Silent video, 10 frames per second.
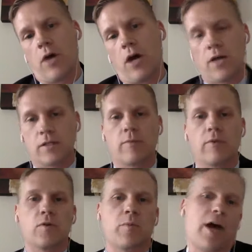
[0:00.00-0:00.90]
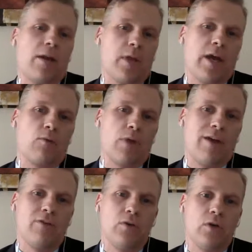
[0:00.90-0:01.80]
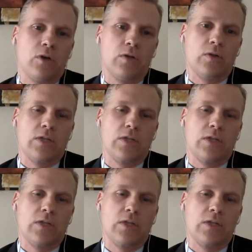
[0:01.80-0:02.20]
on some of those bottom line revenue goals